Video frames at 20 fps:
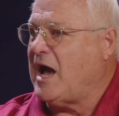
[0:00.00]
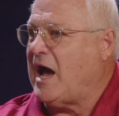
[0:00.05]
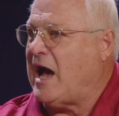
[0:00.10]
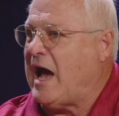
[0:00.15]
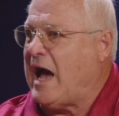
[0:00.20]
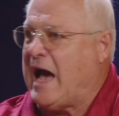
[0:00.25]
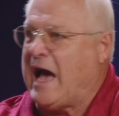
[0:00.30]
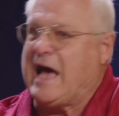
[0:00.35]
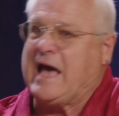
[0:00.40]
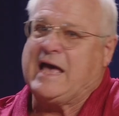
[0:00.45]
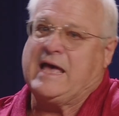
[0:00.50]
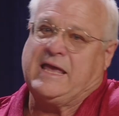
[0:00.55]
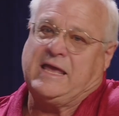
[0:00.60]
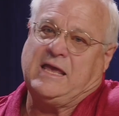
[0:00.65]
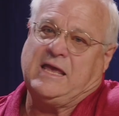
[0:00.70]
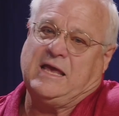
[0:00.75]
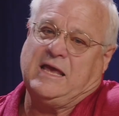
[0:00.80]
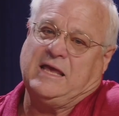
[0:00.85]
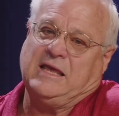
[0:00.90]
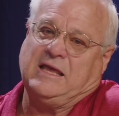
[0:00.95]
I
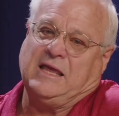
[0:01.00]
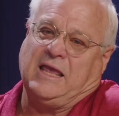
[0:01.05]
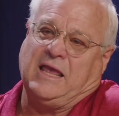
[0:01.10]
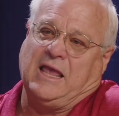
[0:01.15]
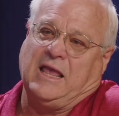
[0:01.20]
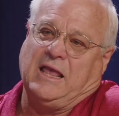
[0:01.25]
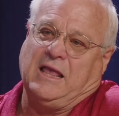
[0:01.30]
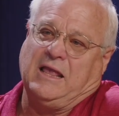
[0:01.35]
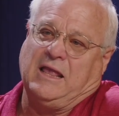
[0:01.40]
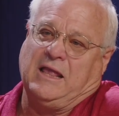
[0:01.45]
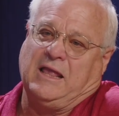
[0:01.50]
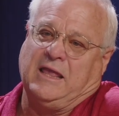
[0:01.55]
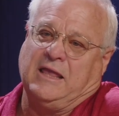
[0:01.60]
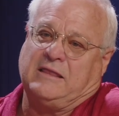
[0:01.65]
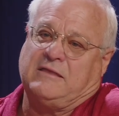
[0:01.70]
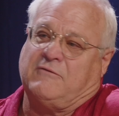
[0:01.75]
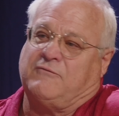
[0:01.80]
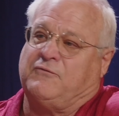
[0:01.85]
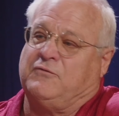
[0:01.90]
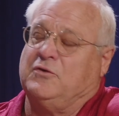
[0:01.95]
get
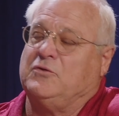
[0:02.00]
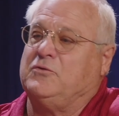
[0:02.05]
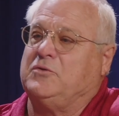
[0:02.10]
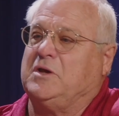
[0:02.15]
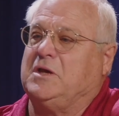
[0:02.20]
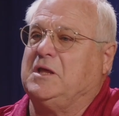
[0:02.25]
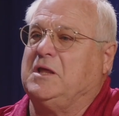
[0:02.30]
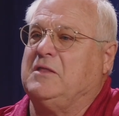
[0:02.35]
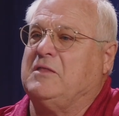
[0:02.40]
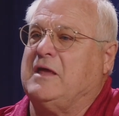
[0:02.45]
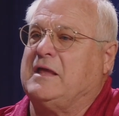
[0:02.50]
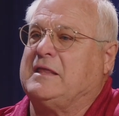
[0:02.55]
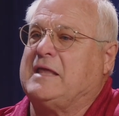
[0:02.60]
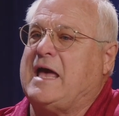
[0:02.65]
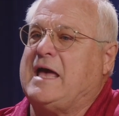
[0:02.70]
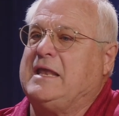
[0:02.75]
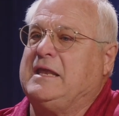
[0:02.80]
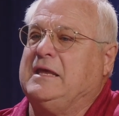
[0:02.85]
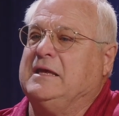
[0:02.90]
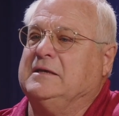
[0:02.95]
the feeling that
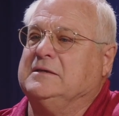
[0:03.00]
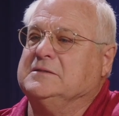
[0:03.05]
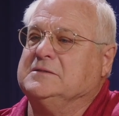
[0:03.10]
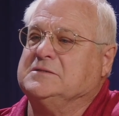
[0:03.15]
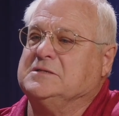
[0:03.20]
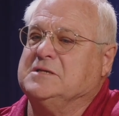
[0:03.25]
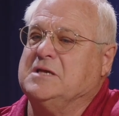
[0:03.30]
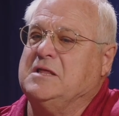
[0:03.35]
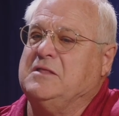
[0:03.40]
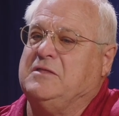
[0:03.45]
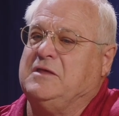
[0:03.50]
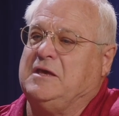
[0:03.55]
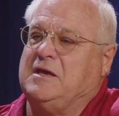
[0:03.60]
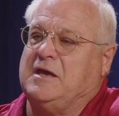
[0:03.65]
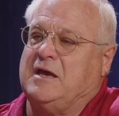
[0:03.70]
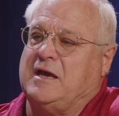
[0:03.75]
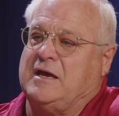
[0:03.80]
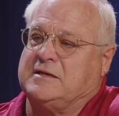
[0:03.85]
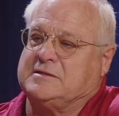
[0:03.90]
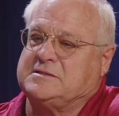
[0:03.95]
that is the
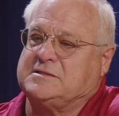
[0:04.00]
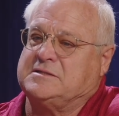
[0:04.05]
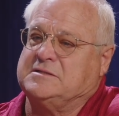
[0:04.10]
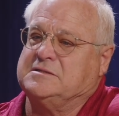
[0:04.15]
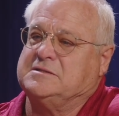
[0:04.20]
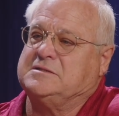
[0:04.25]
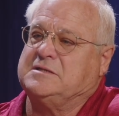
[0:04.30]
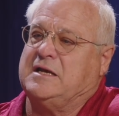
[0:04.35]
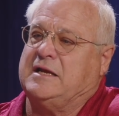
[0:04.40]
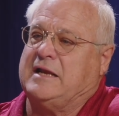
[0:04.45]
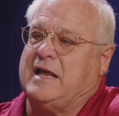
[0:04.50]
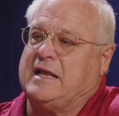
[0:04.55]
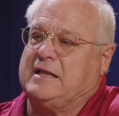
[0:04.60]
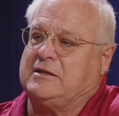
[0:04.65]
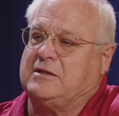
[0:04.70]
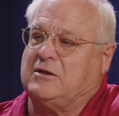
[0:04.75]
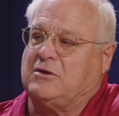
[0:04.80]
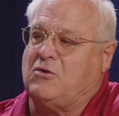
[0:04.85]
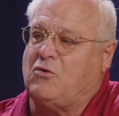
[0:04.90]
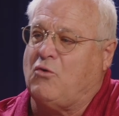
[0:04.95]
essence and
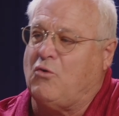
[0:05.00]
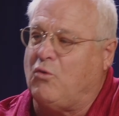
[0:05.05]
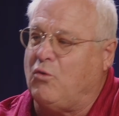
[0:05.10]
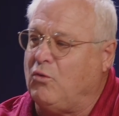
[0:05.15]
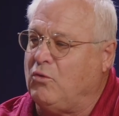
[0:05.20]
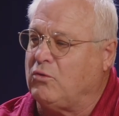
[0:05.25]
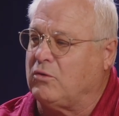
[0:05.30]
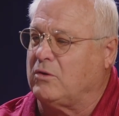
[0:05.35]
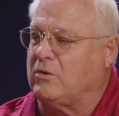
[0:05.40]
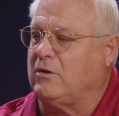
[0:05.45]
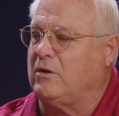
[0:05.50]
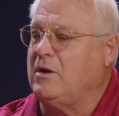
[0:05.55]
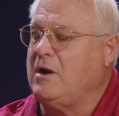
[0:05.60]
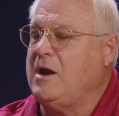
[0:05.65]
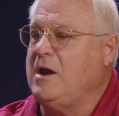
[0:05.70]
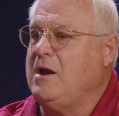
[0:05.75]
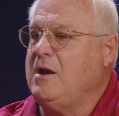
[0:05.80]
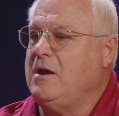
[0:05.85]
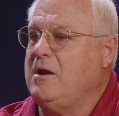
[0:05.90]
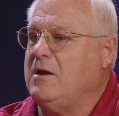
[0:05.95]
at the core
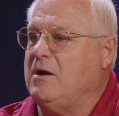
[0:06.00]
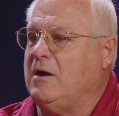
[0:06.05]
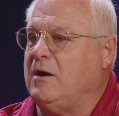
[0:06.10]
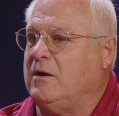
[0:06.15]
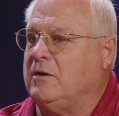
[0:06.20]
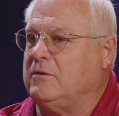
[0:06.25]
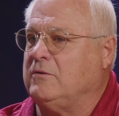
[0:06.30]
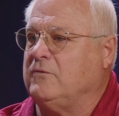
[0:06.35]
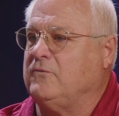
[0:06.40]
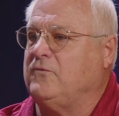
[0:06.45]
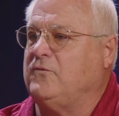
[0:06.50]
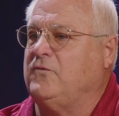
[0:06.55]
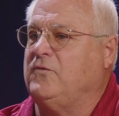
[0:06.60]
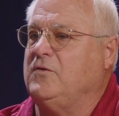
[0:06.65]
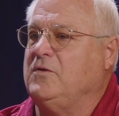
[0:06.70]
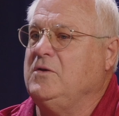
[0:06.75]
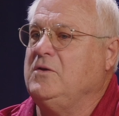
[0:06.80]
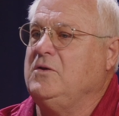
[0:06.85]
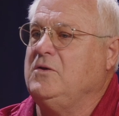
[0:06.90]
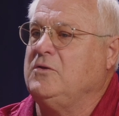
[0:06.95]
of
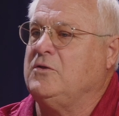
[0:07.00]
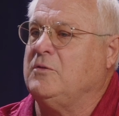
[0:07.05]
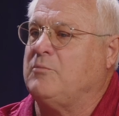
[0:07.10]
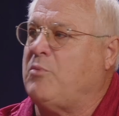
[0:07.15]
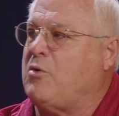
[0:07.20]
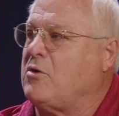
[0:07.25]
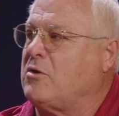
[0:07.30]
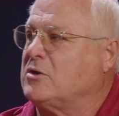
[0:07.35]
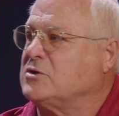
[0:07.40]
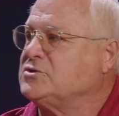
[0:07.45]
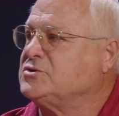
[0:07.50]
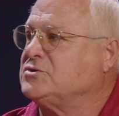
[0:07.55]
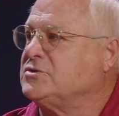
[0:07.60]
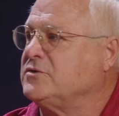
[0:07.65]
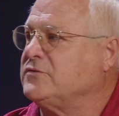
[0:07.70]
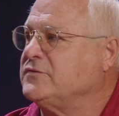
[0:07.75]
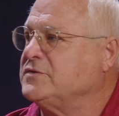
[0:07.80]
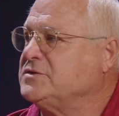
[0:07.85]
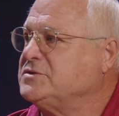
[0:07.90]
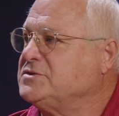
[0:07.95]
the Park
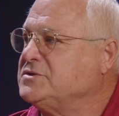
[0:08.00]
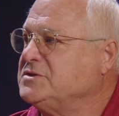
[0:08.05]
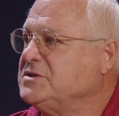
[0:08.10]
Service,